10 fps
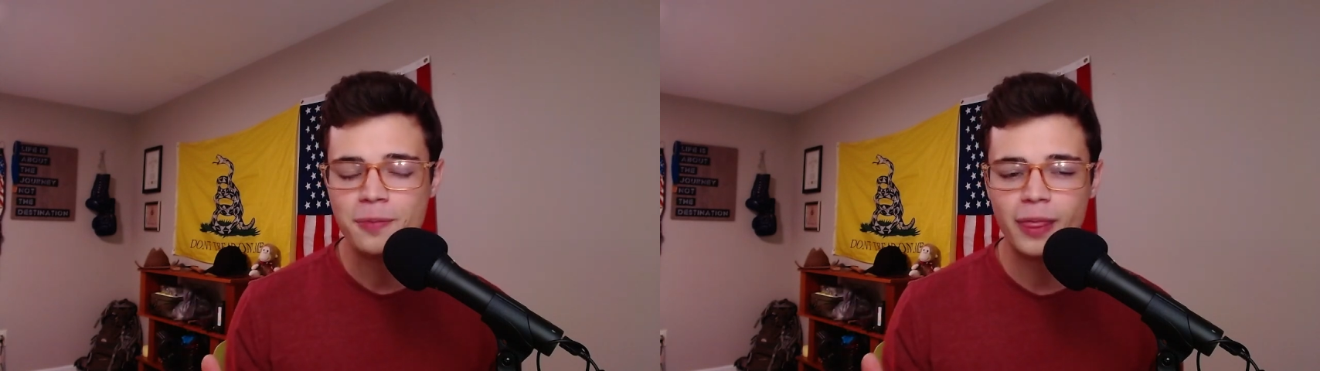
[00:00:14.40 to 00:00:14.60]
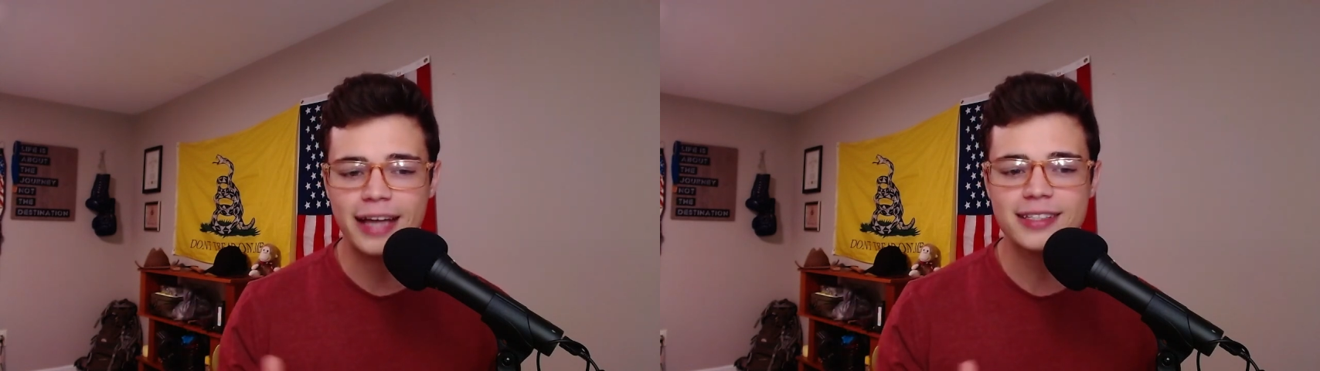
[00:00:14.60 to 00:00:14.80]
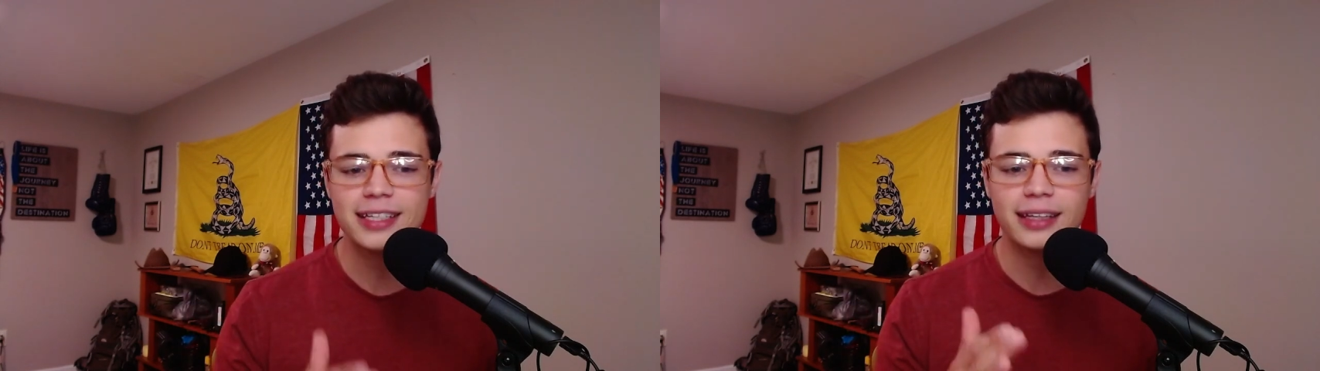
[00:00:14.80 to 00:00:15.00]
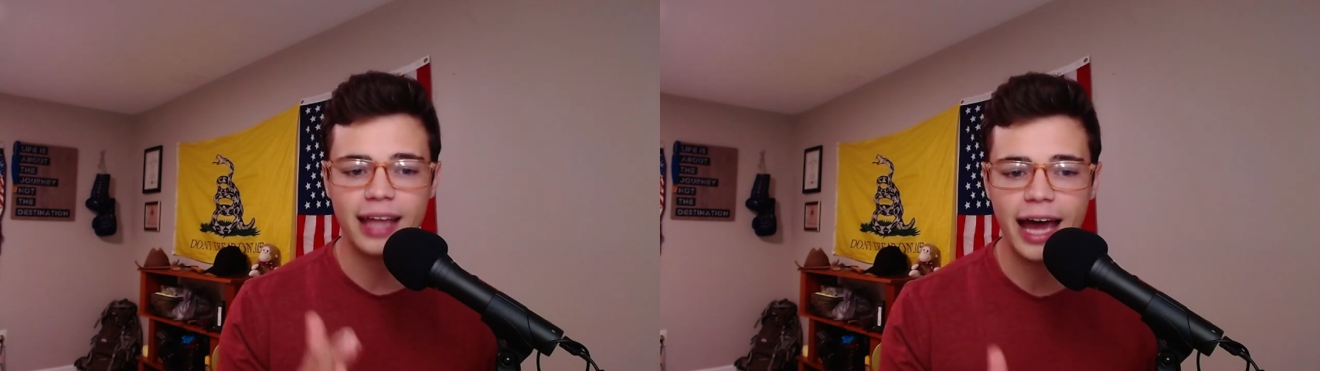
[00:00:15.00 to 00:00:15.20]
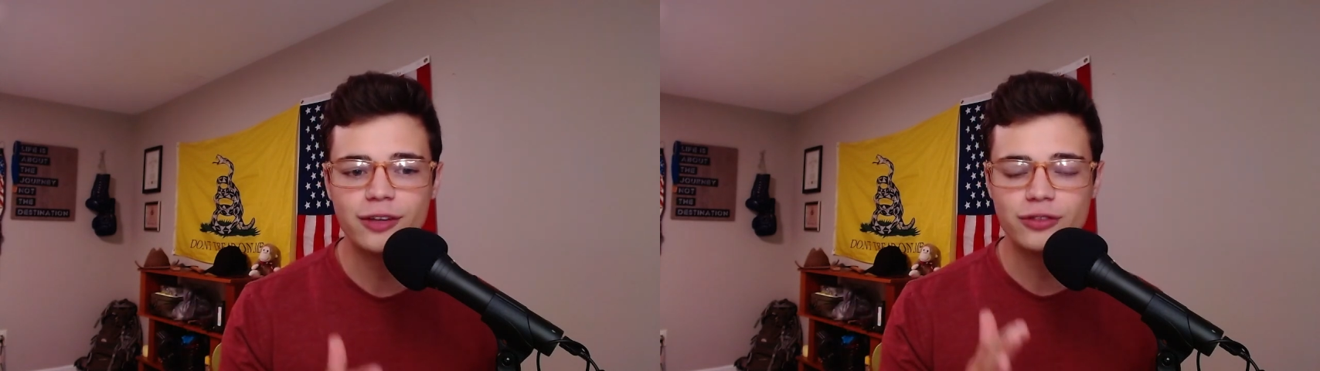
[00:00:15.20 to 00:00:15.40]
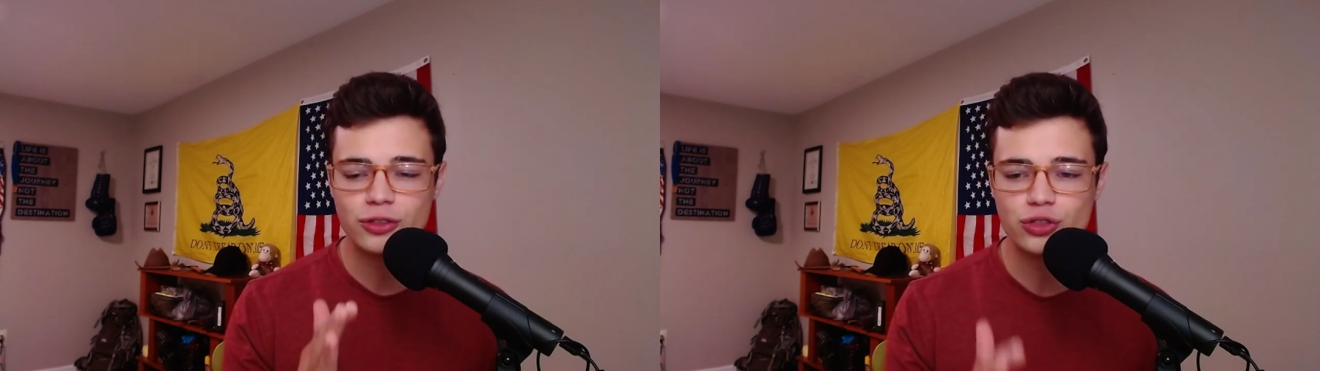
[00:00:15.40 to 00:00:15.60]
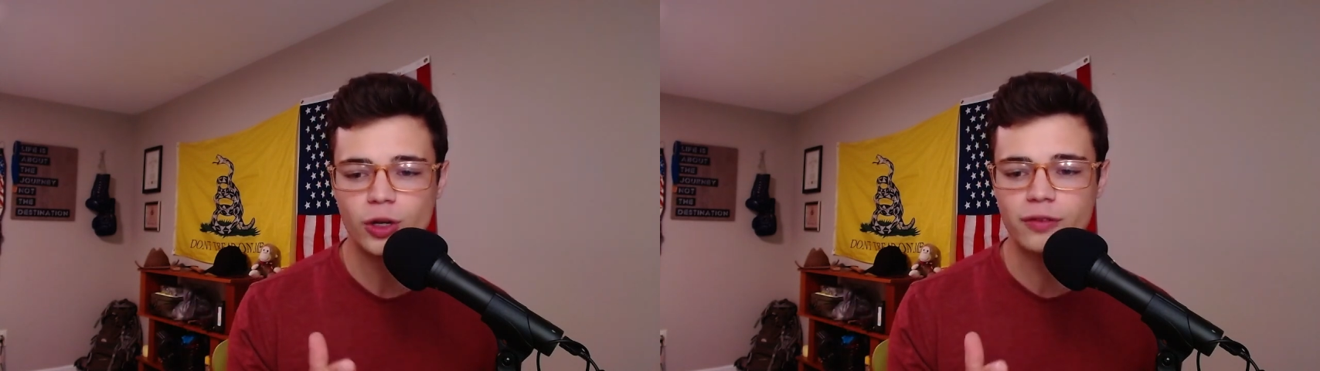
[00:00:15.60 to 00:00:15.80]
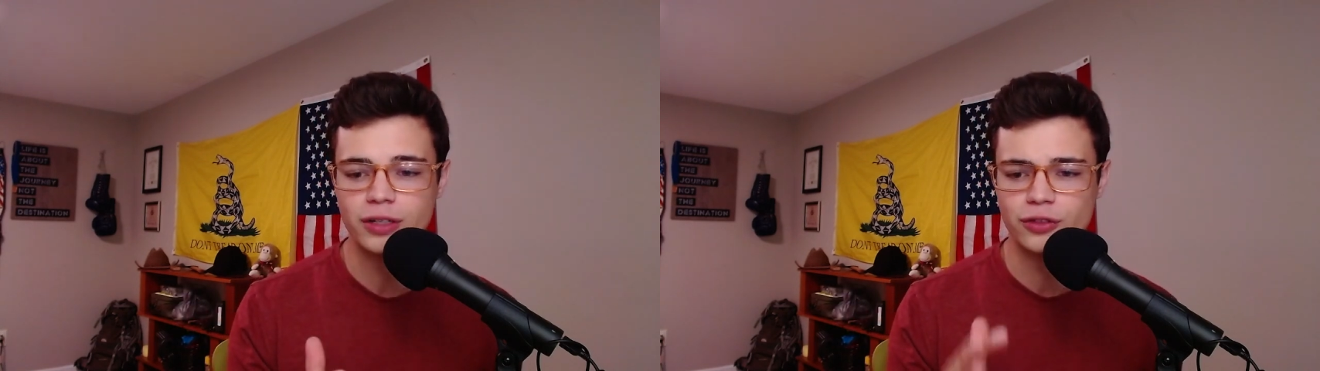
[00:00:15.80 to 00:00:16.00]
I see a lot of
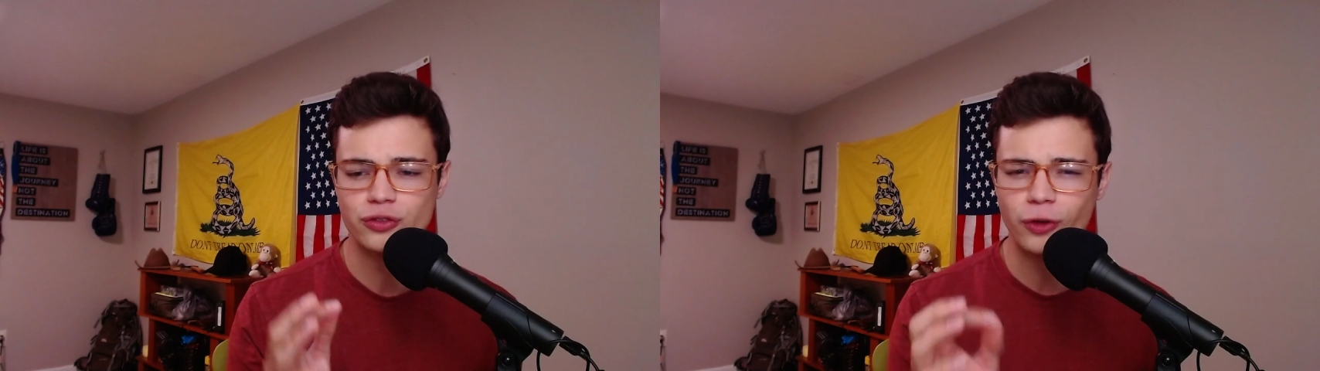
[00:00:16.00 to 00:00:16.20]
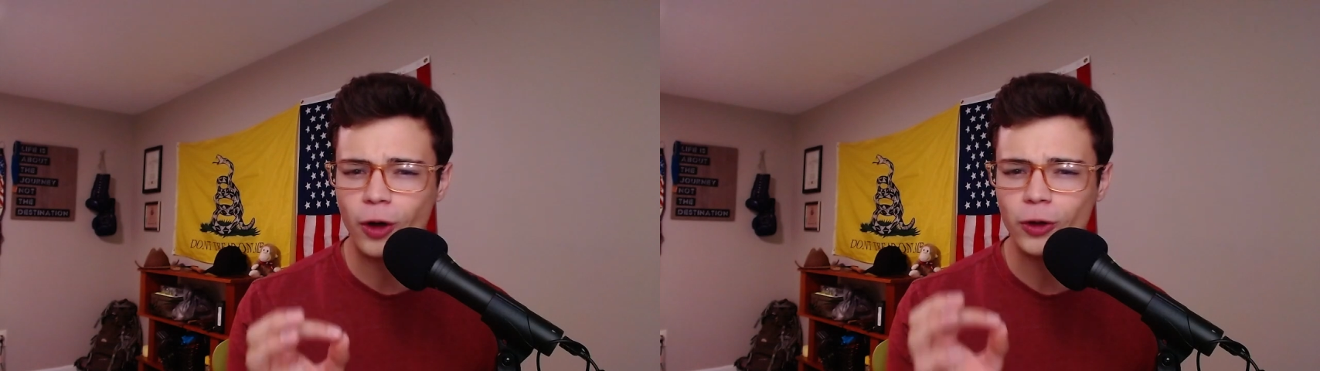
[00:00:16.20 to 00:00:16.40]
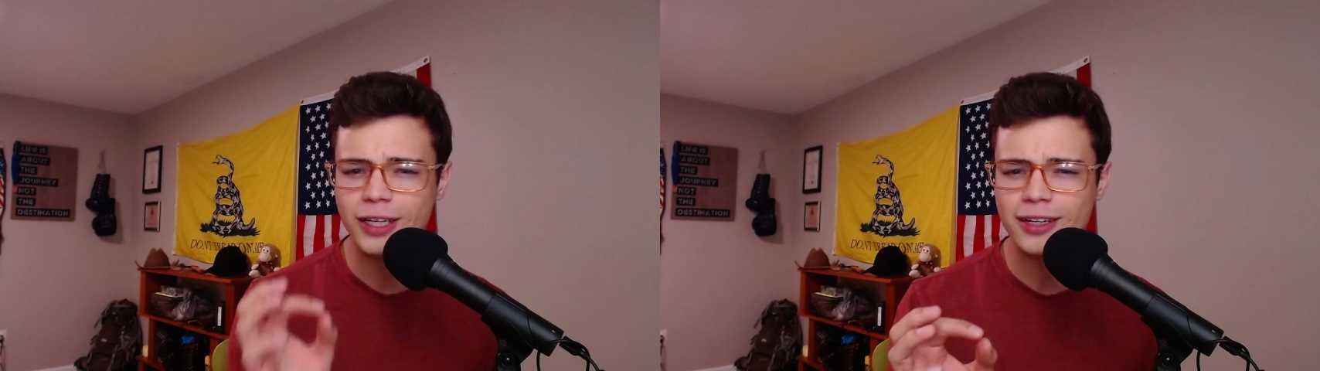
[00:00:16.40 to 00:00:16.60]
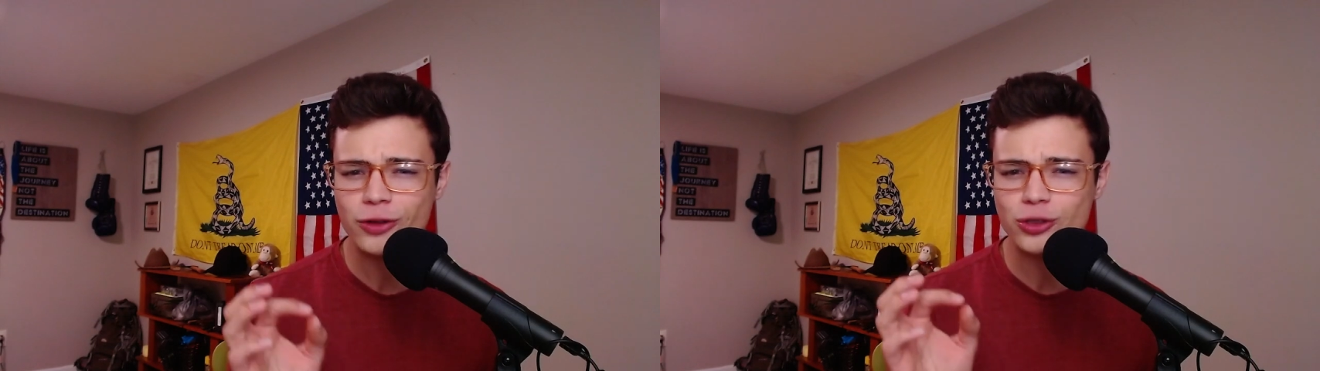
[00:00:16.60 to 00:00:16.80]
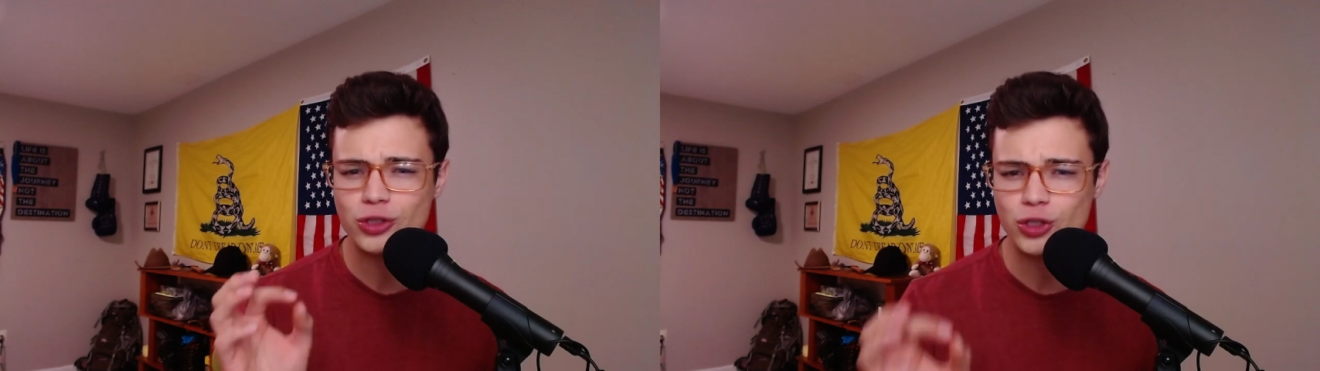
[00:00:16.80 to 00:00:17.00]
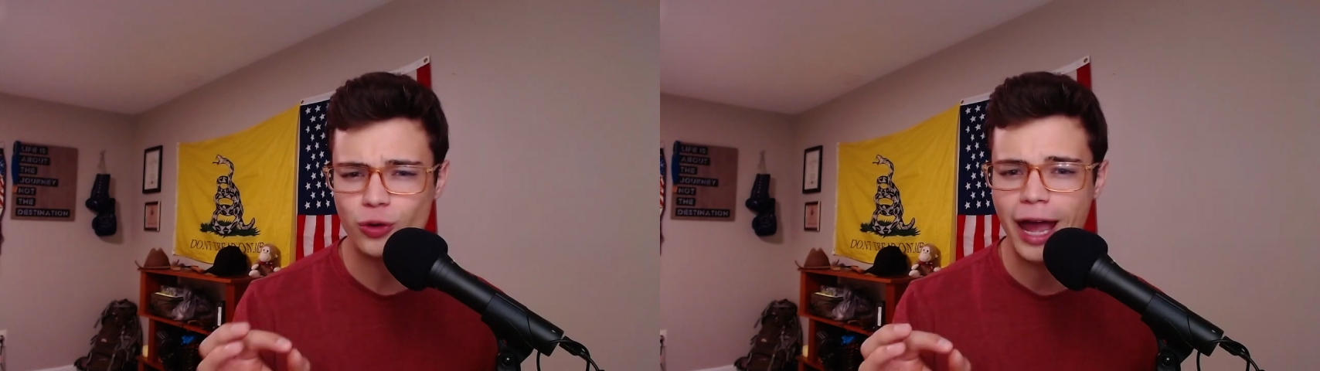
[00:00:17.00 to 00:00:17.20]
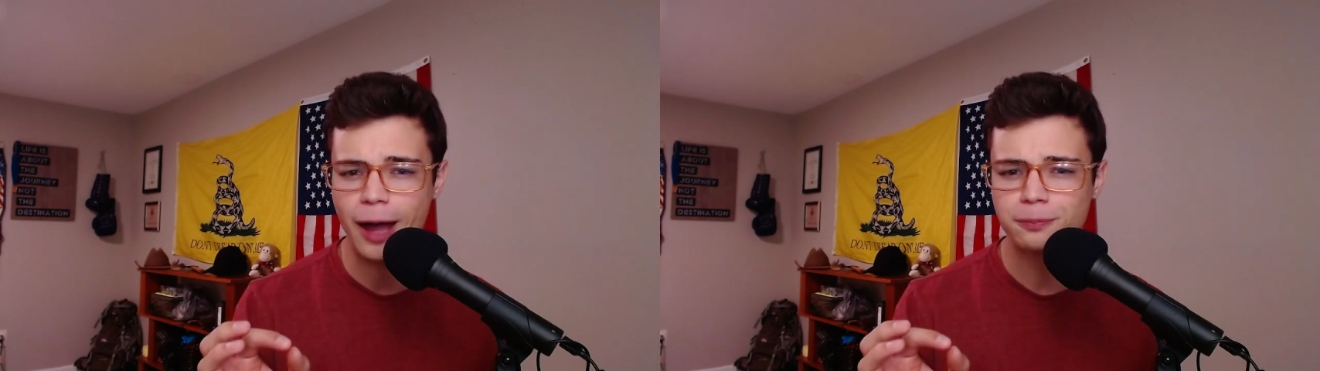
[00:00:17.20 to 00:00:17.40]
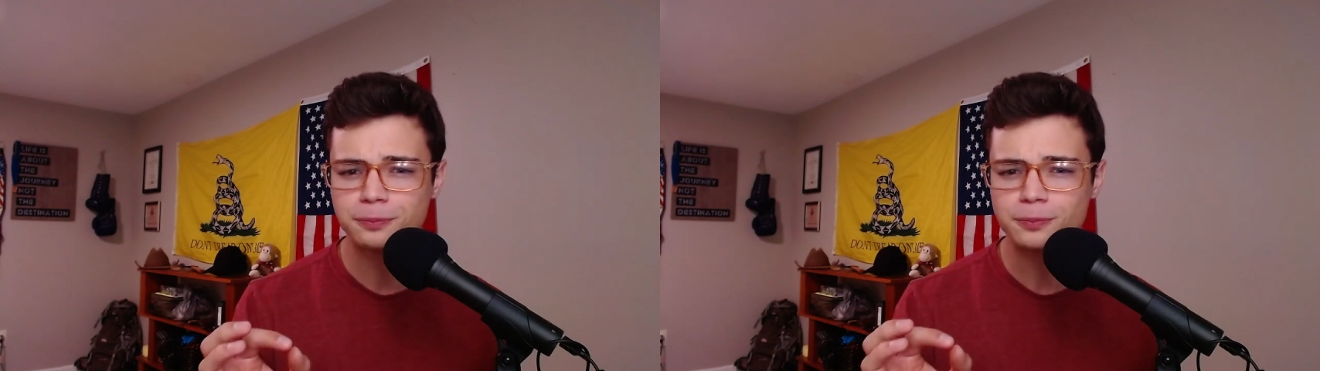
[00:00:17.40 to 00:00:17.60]
conservatives falling into this trap